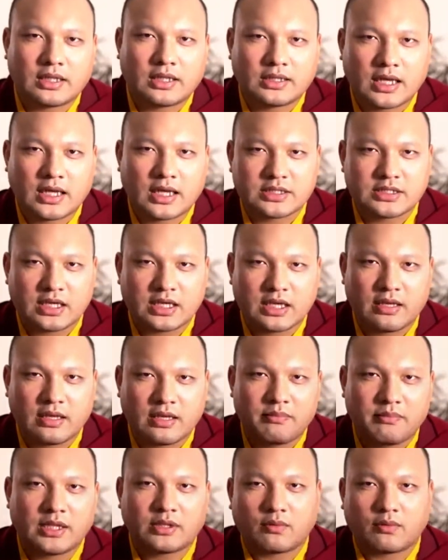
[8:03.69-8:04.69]
all the
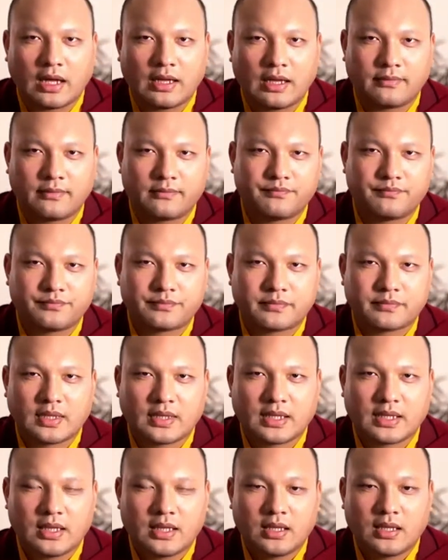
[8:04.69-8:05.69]
provisions except for the
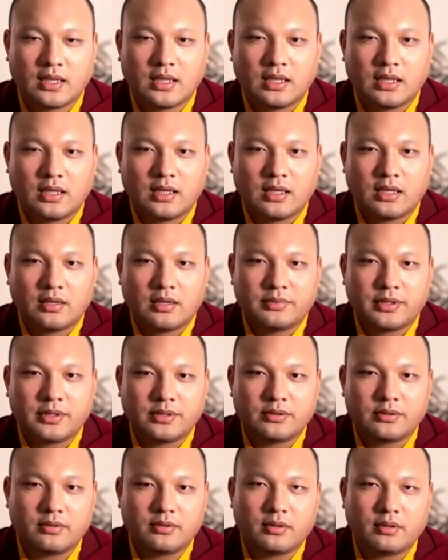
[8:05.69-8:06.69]
gold and tea for
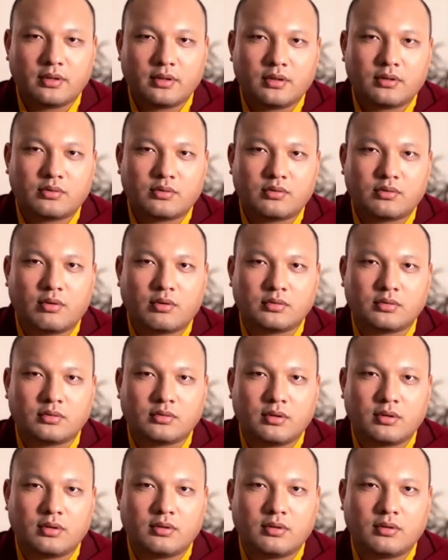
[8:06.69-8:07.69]
offering to Milarepa
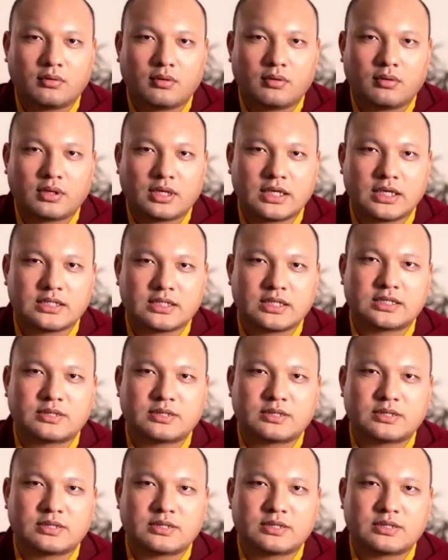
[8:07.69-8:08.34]
and then left.